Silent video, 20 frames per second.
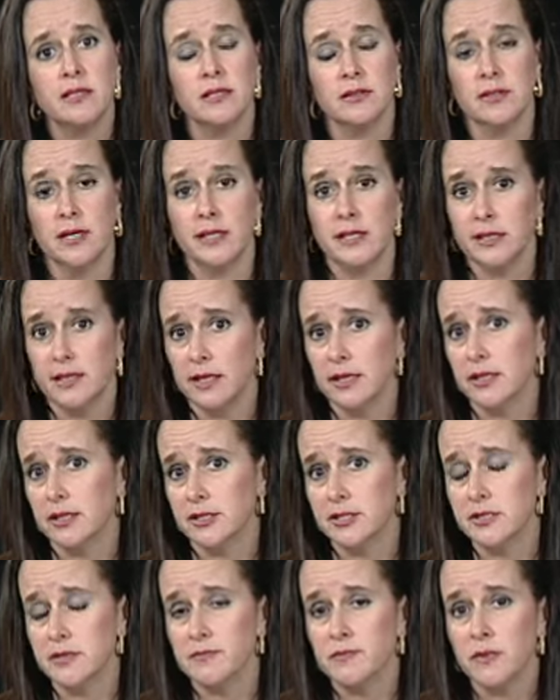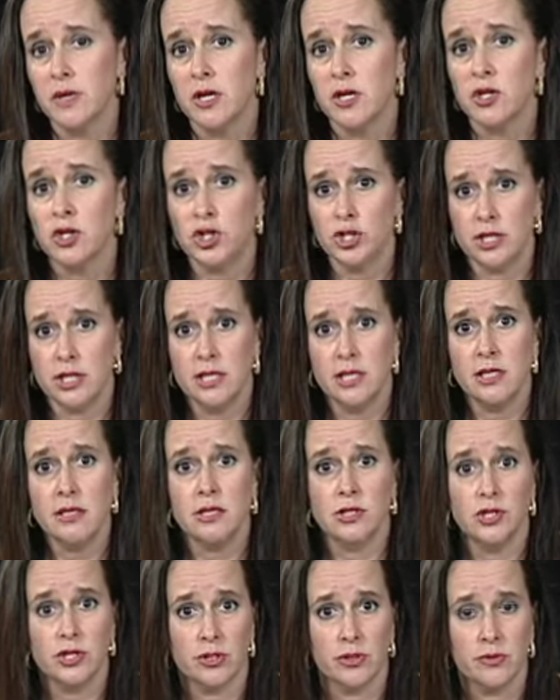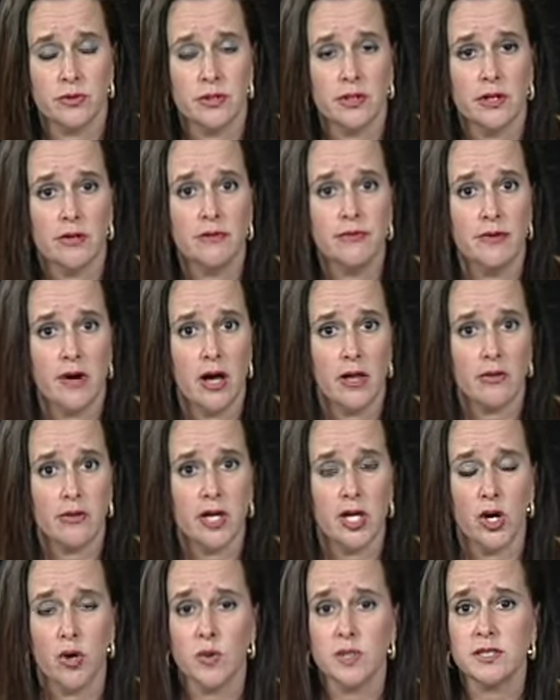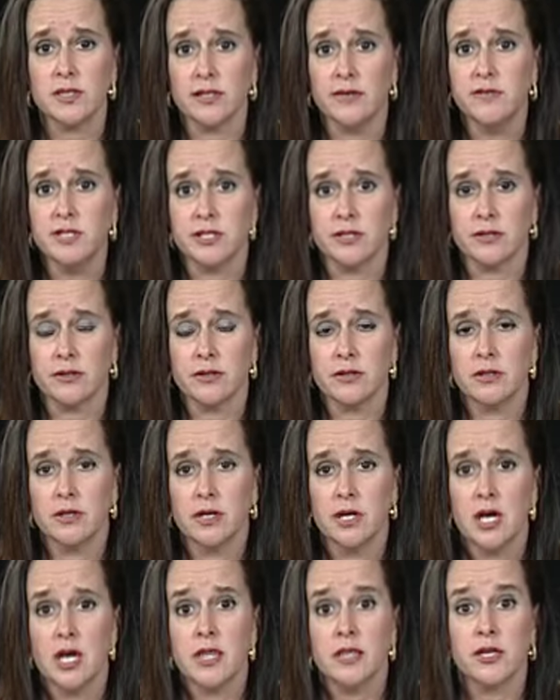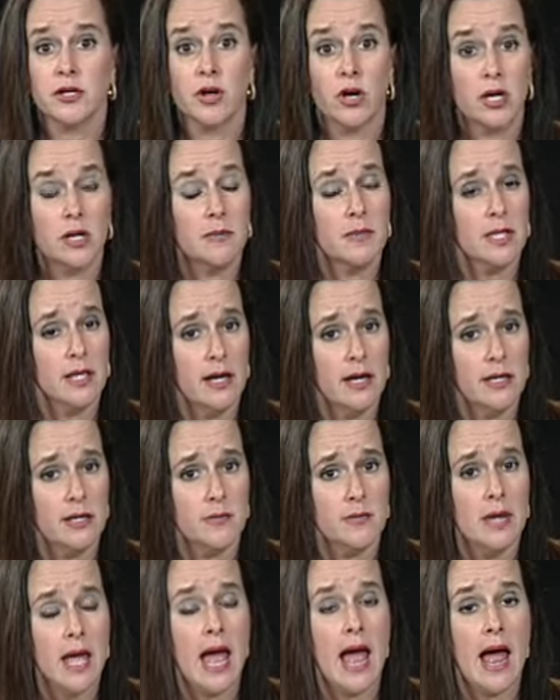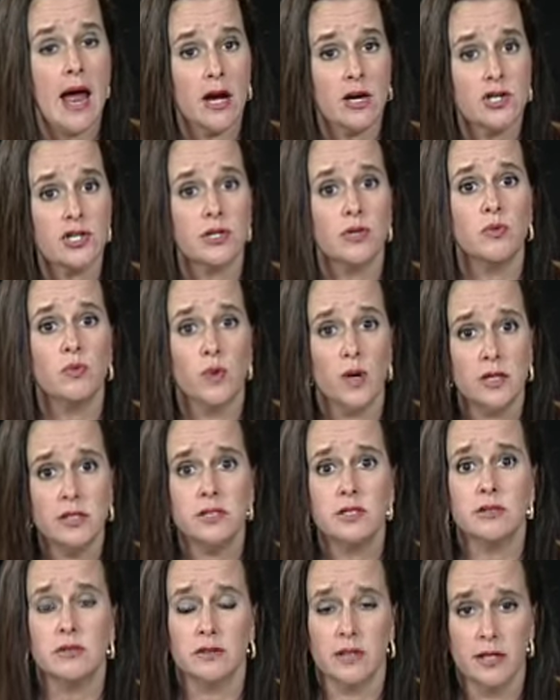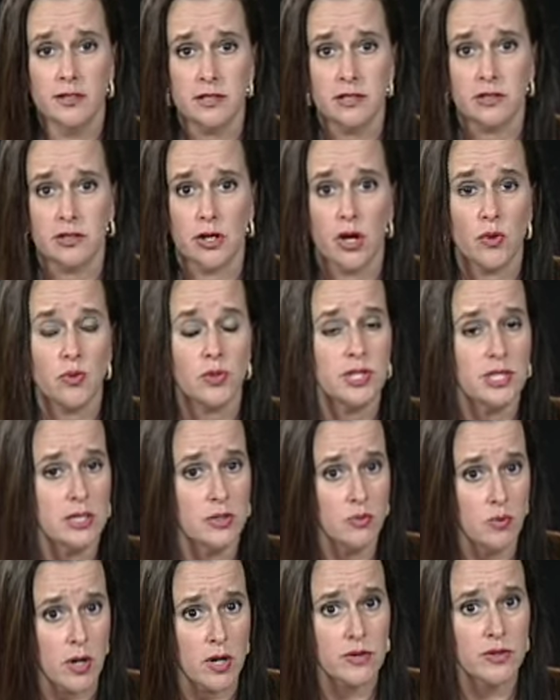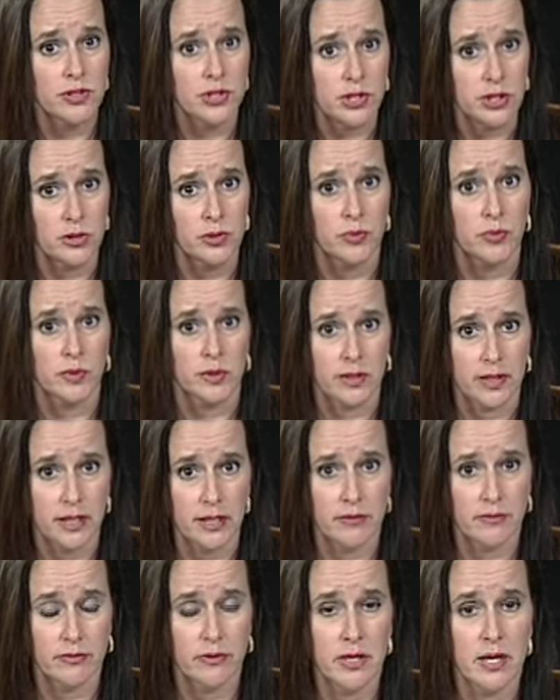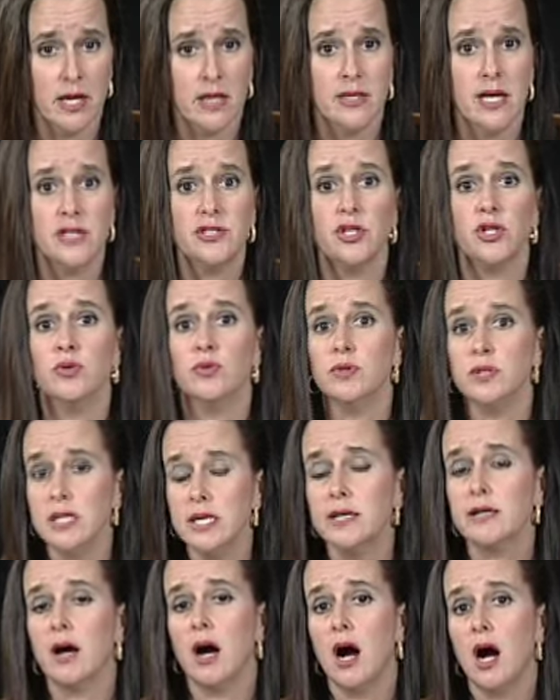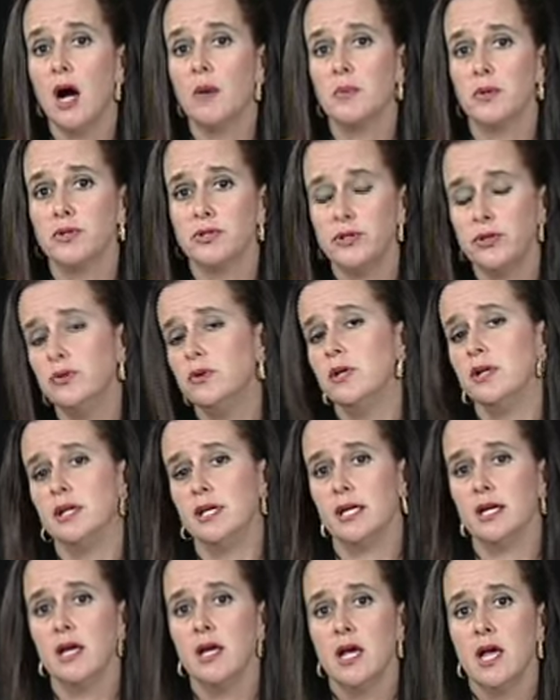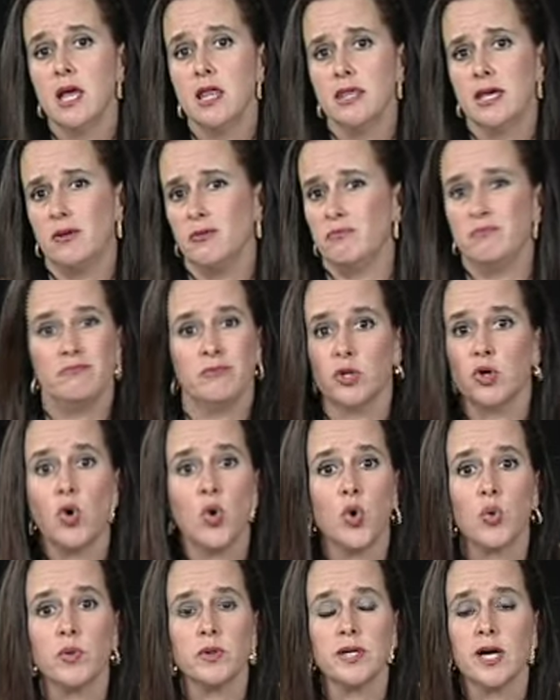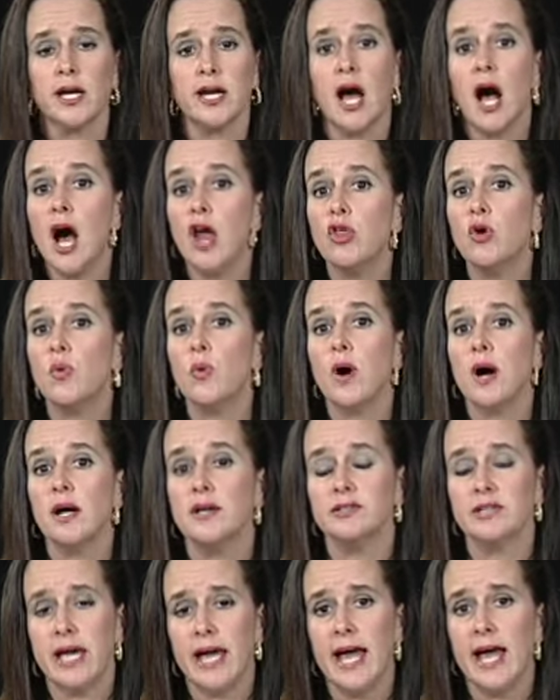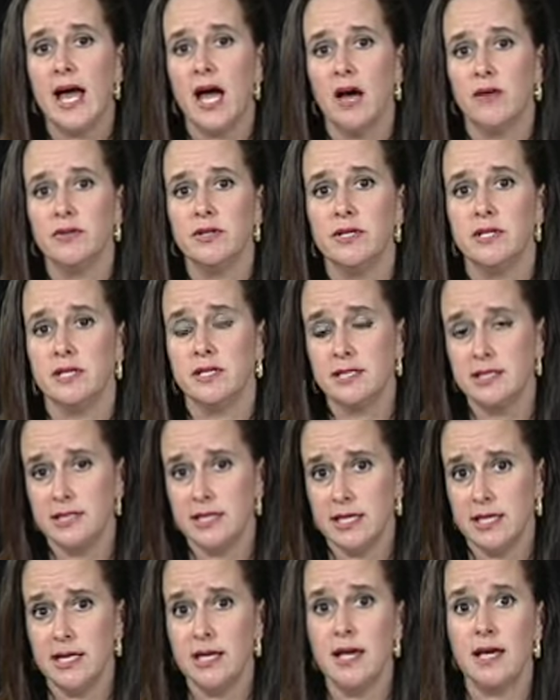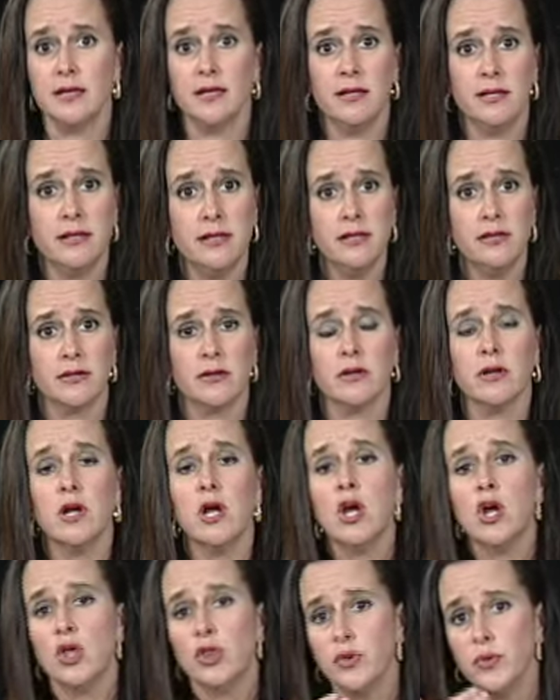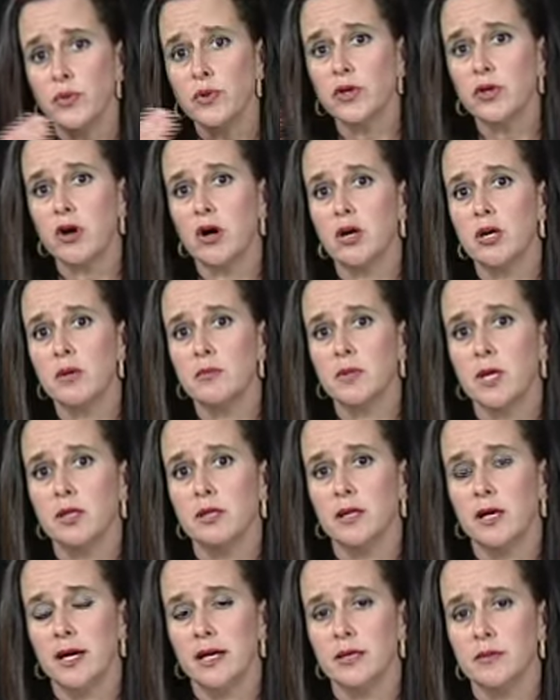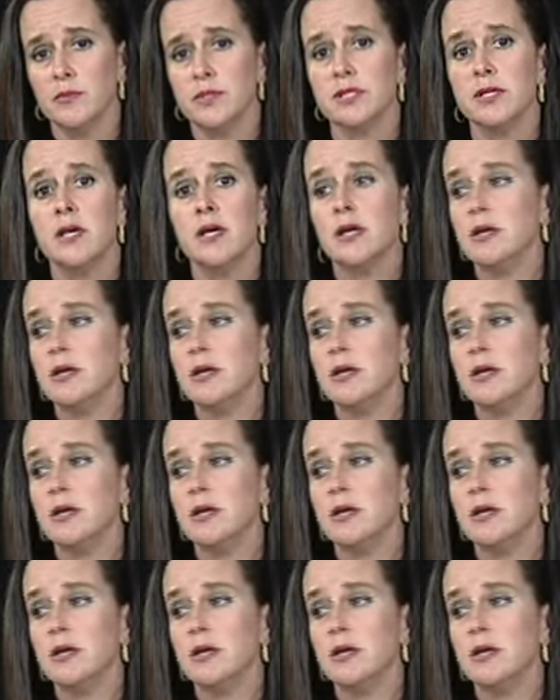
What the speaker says: to London, England. She, the children, and the father had always lived here. The guardian ad litem actually went to London to go see where the children would live. That's a unique opportunity that the court would not otherwise have, to see and hear through the guardian ad litem's